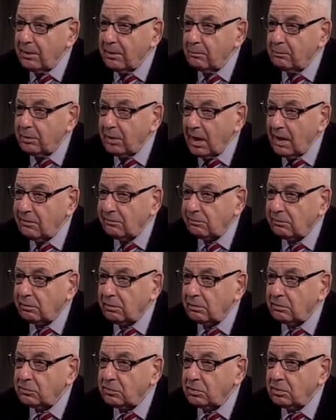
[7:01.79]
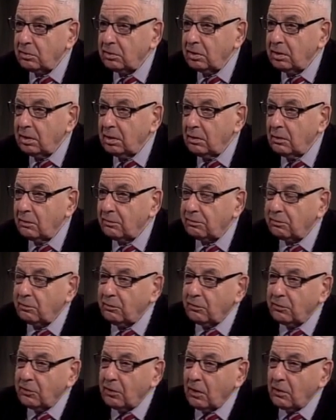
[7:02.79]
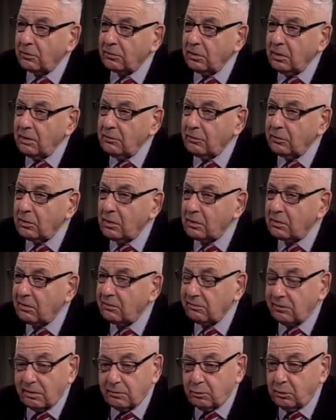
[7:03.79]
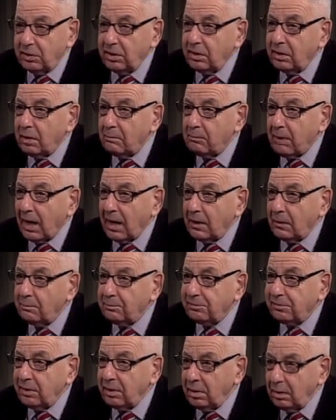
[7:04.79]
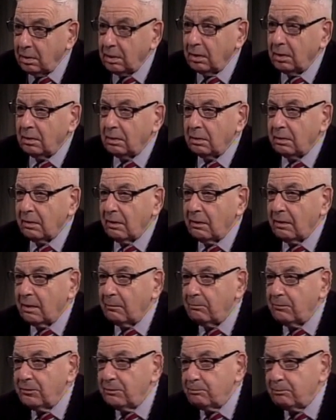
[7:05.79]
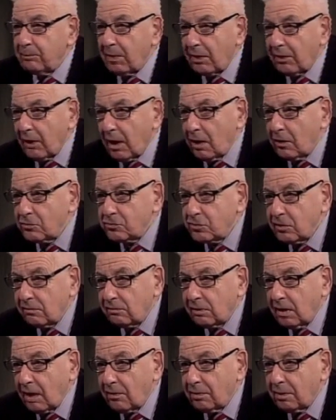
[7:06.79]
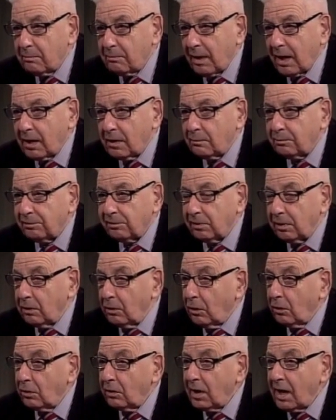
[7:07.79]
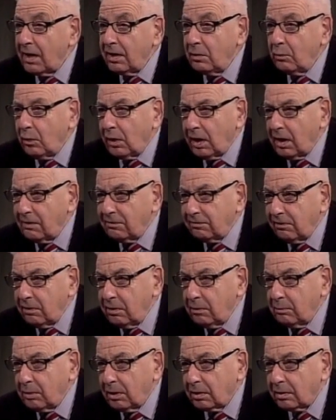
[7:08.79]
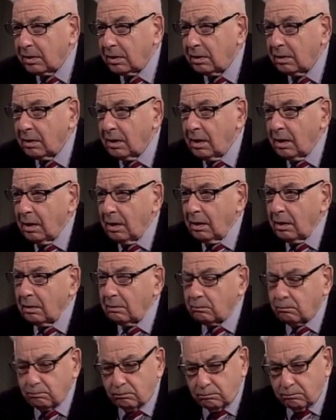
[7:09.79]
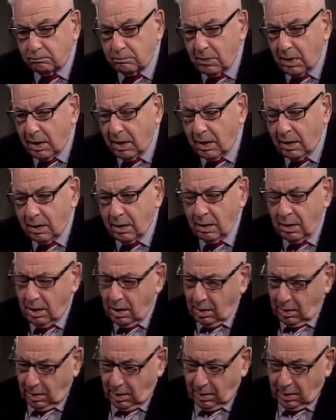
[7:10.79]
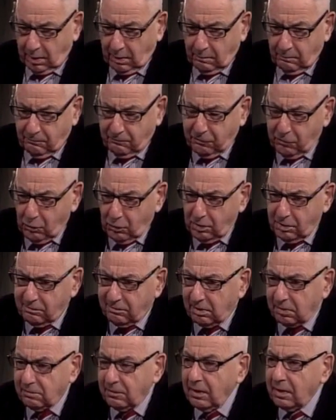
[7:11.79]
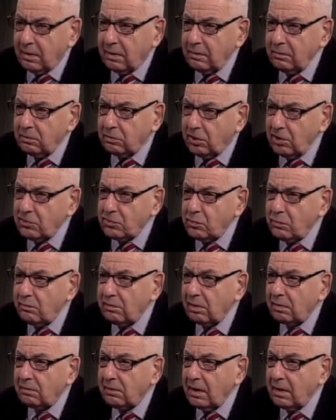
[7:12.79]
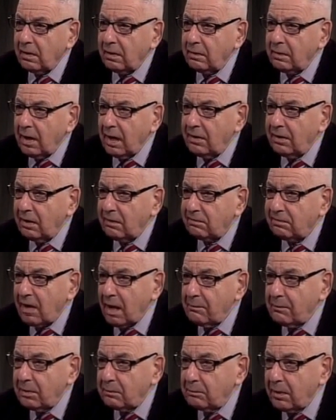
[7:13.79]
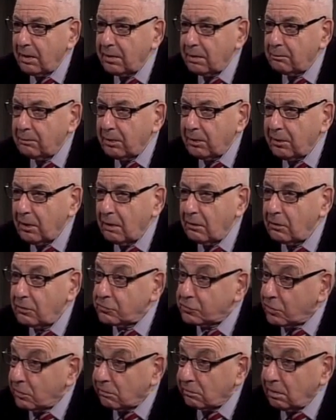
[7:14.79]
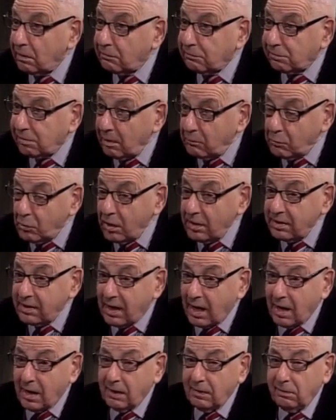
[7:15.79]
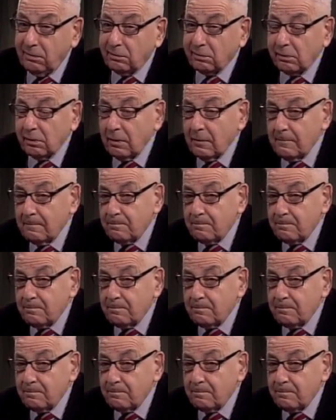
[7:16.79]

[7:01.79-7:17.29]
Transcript: in the breast, and she goes to the doctor, and the doctor says, We need a biopsy. The pathologist does the biopsy, or anywhere else in the body. Uh, uh, fluids are taken, tissues are taken, and examined by the pathologist. If someone dies,